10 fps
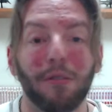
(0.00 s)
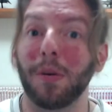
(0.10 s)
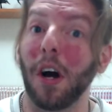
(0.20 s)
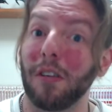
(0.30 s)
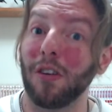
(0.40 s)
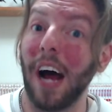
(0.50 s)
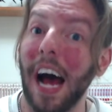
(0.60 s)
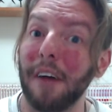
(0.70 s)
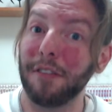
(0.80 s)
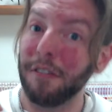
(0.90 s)
We also
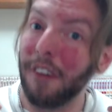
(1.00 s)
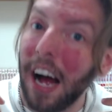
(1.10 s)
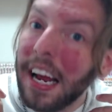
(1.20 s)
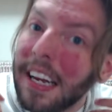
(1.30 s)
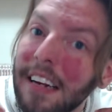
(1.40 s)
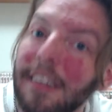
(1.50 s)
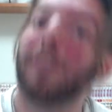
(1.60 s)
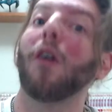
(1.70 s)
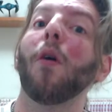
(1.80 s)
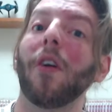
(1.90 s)
have to find
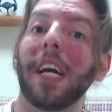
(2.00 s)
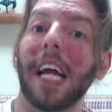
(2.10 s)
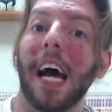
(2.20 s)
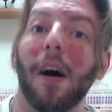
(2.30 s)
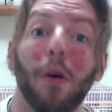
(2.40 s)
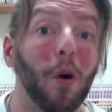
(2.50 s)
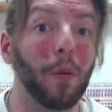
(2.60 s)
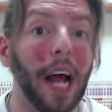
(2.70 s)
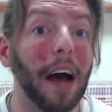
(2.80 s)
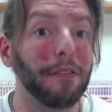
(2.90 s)
Itadori now, or
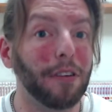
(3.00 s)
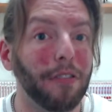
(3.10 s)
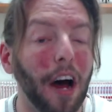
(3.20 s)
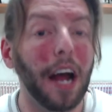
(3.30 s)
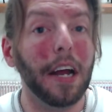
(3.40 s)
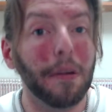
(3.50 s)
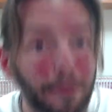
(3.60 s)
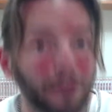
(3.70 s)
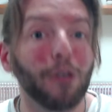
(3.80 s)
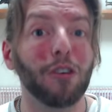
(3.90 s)
we have to
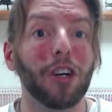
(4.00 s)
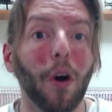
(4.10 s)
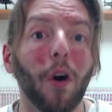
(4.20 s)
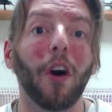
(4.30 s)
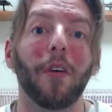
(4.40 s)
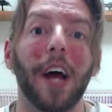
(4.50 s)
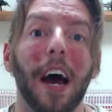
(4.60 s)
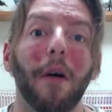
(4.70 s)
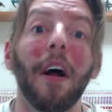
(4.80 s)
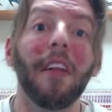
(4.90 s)
find Fushiguro now.